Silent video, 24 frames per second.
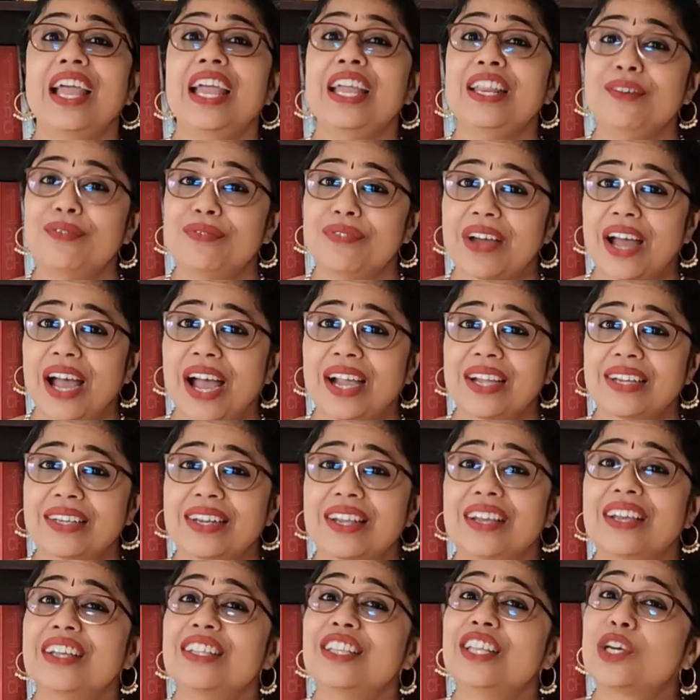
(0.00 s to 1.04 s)
In
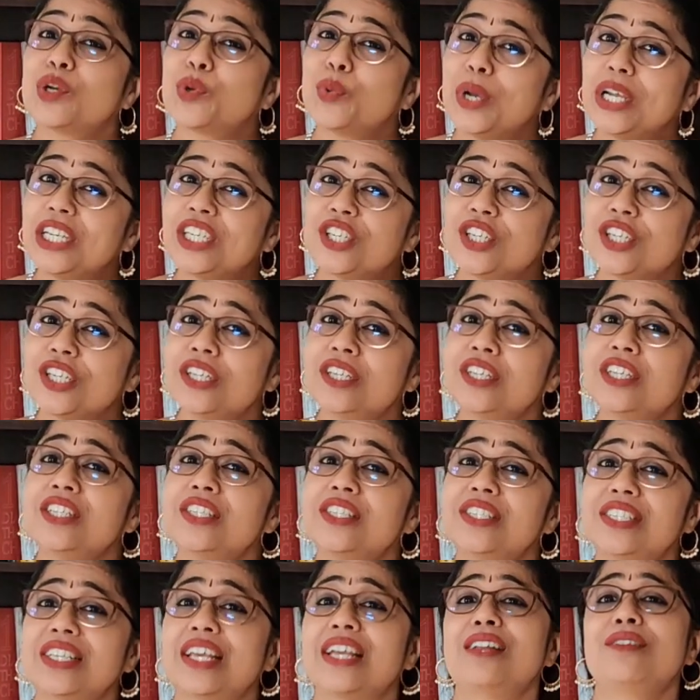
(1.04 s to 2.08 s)
fact, the question
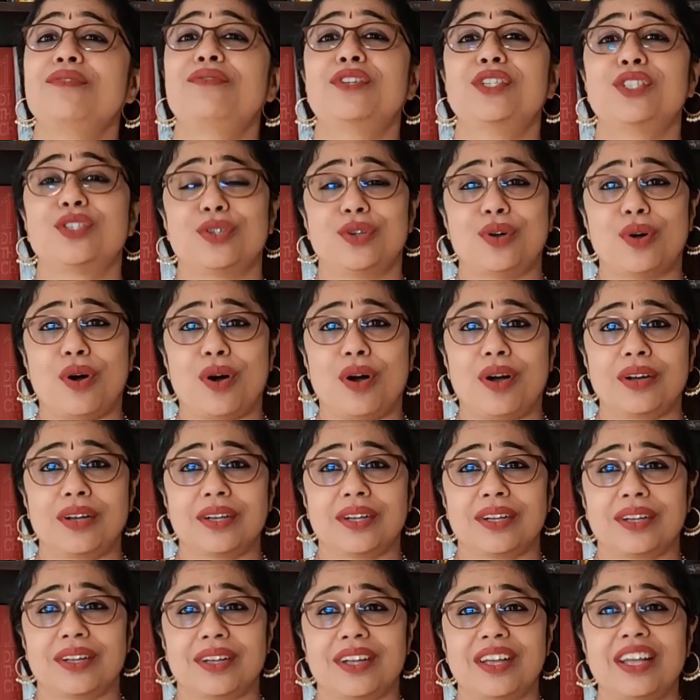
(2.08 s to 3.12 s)
itself is wrong.
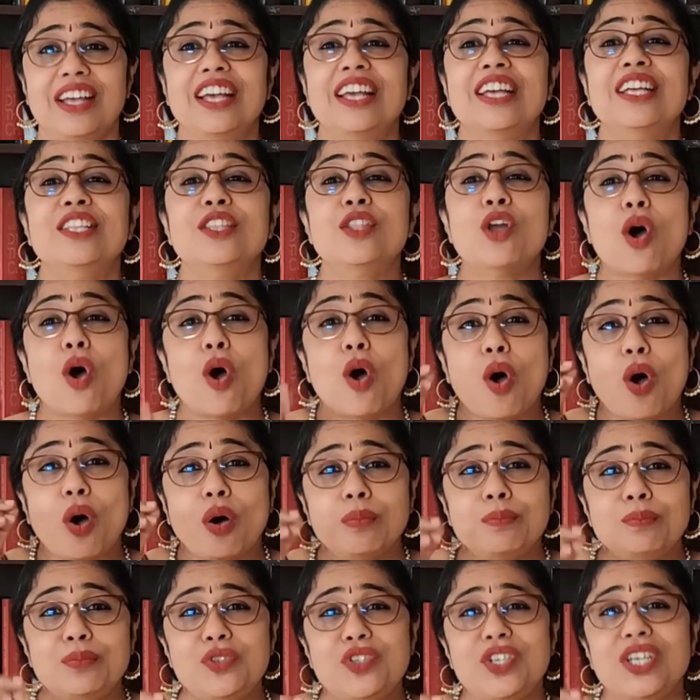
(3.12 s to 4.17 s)
The
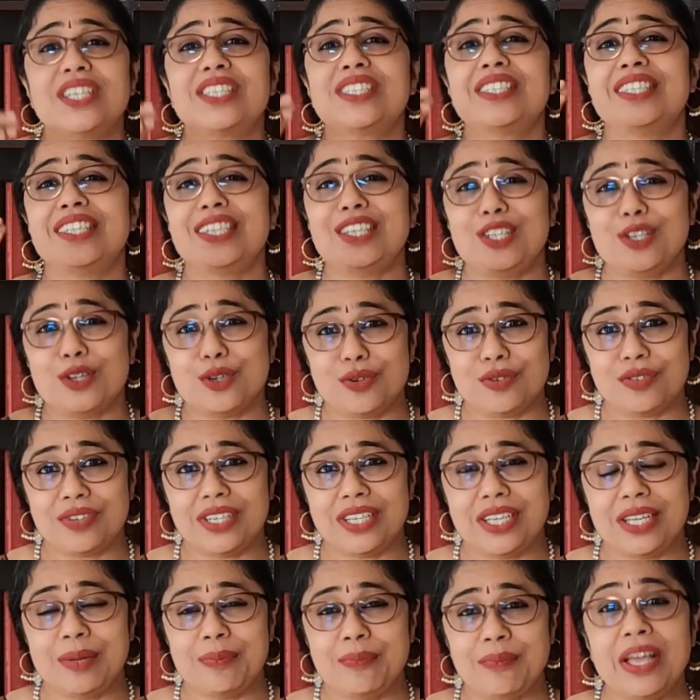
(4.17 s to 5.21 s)
objects in your
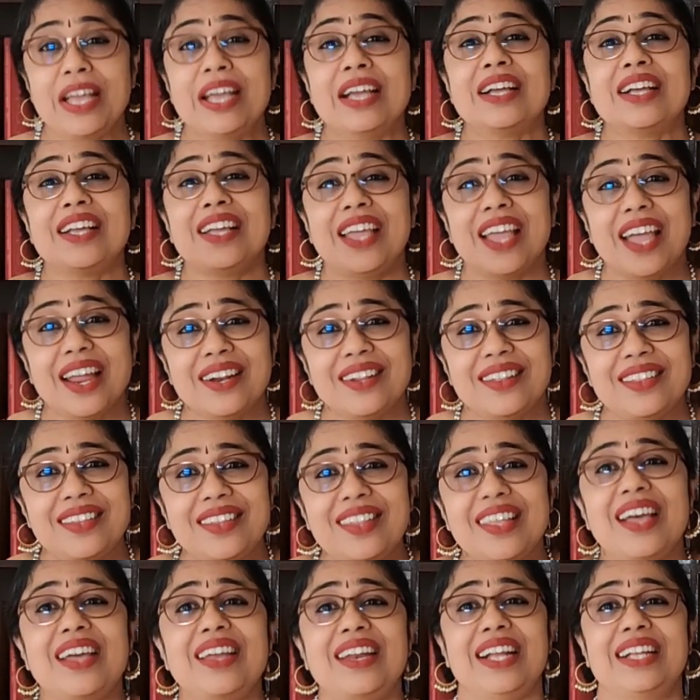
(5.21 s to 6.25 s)
dream get
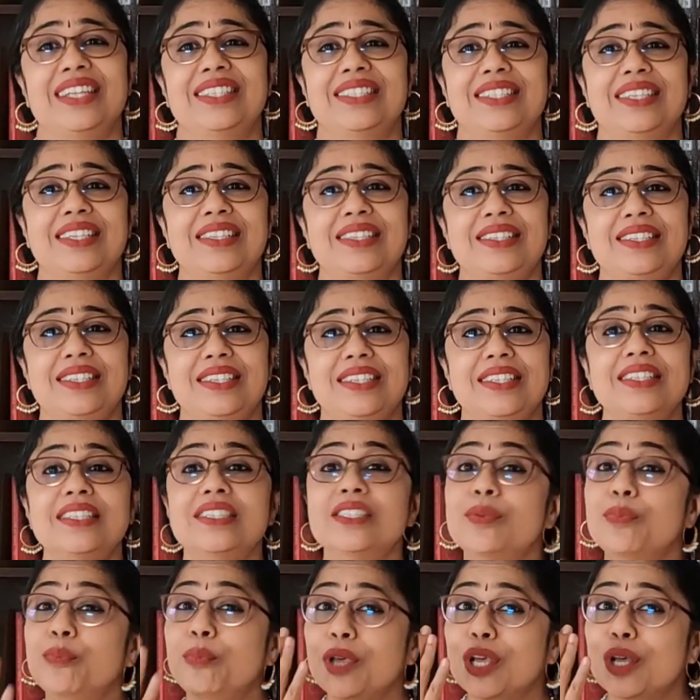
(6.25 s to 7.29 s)
their
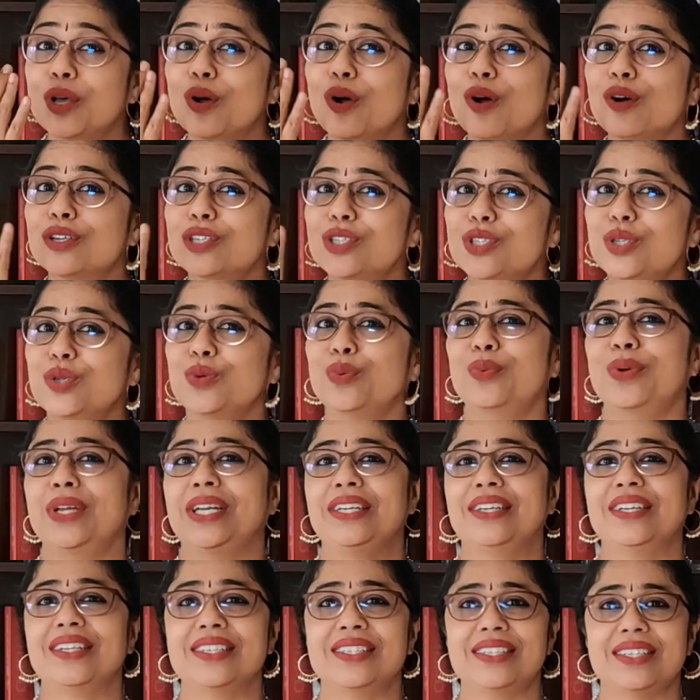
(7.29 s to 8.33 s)
existence because you
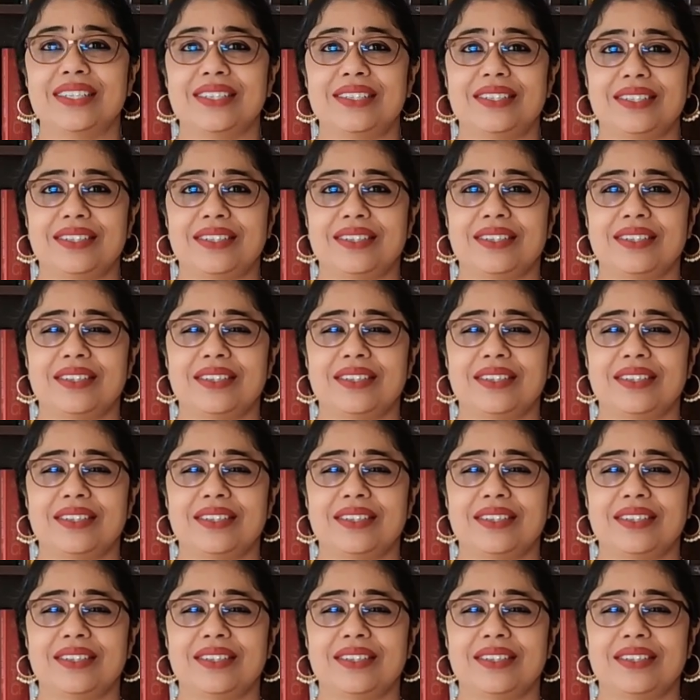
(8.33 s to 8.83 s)
witness it.